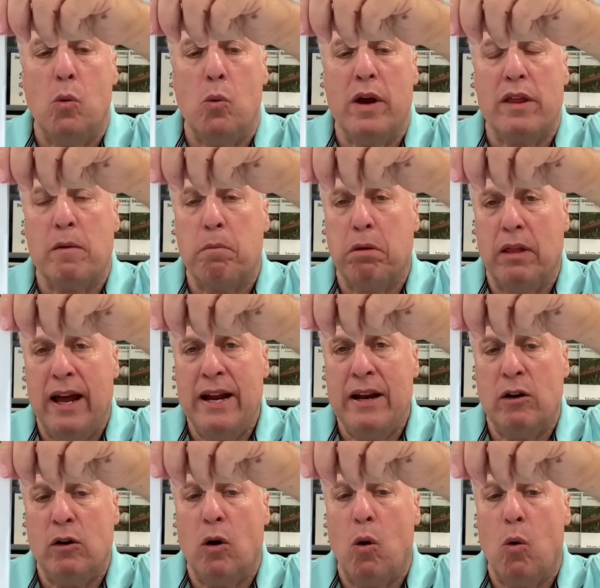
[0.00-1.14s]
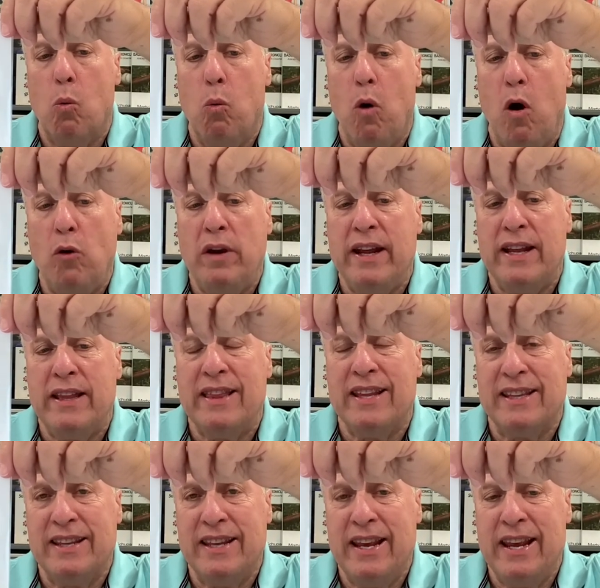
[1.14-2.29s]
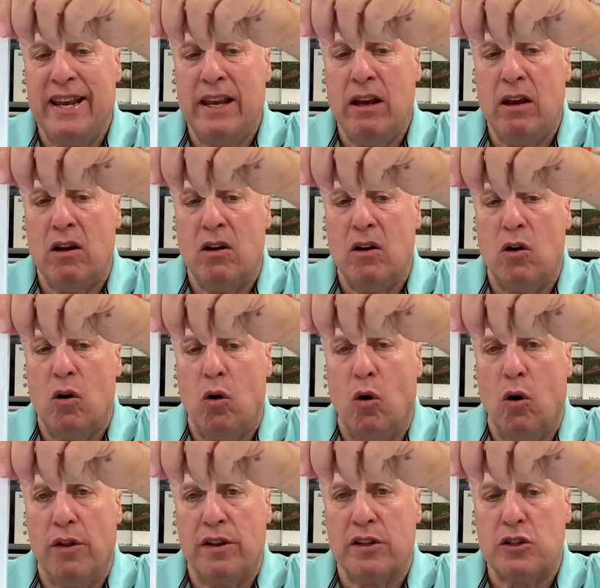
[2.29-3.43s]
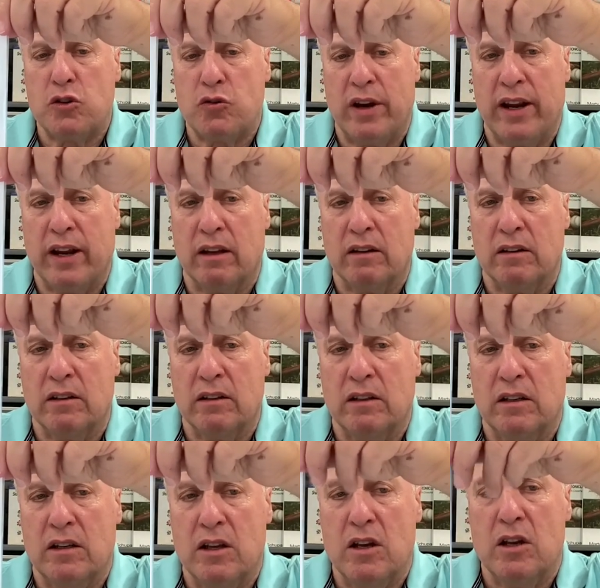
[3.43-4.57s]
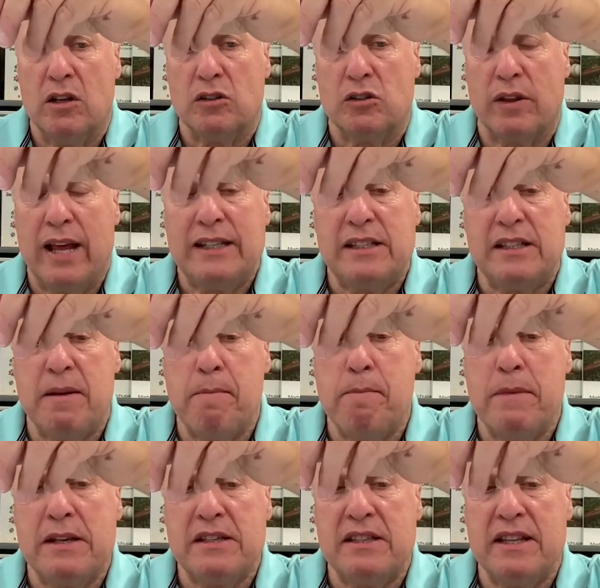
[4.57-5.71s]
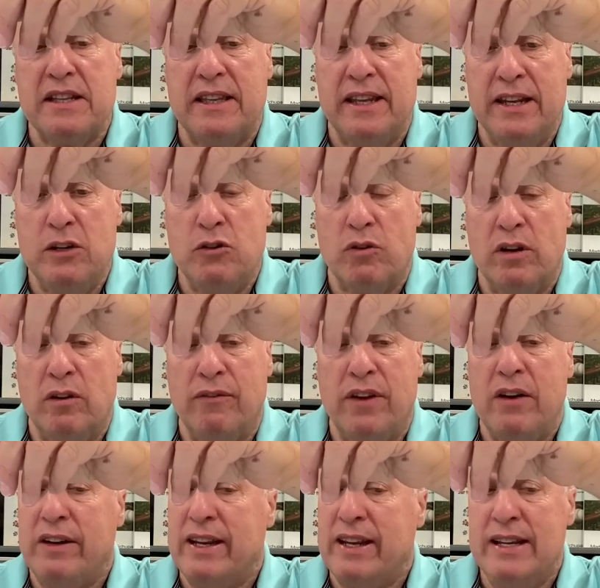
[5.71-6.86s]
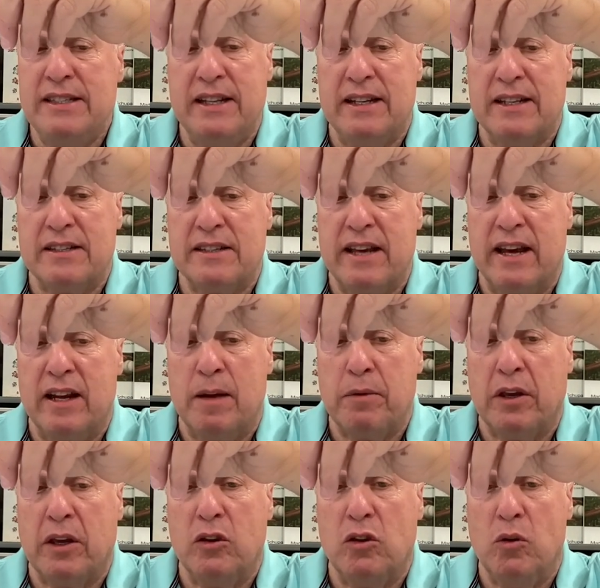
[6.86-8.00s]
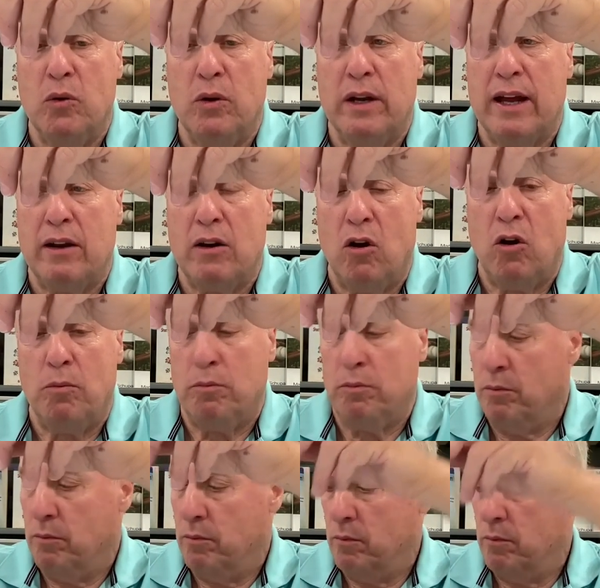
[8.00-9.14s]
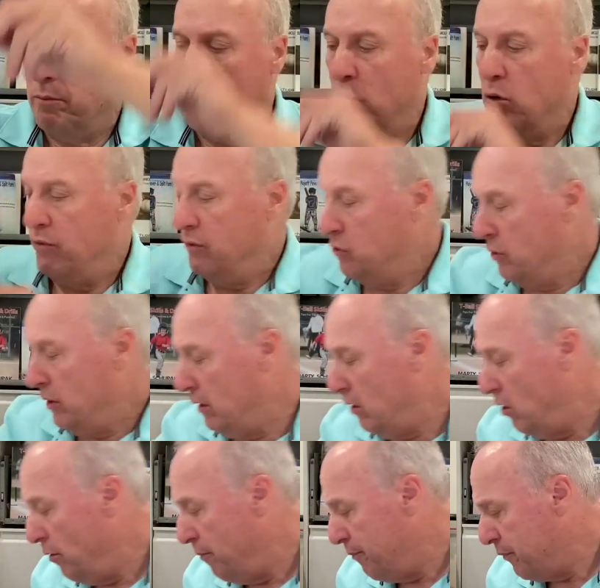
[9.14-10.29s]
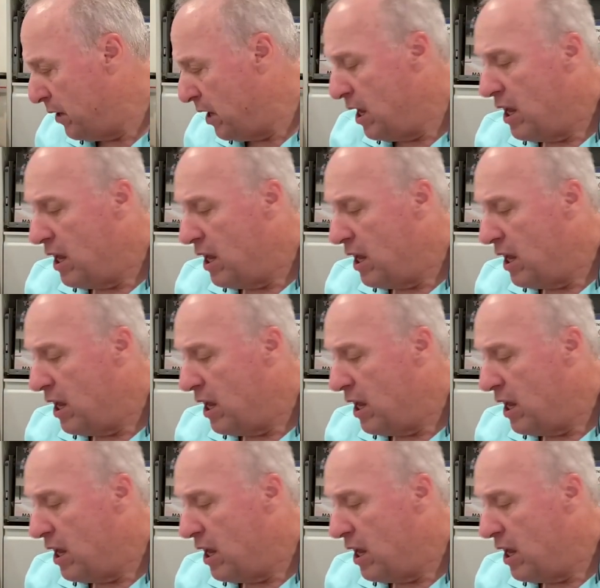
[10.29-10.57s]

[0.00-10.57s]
where the player won't hit the tee or the string. So that's the miss the tee drill. Very easy to set up. You could do it at home. Beautiful drill at home.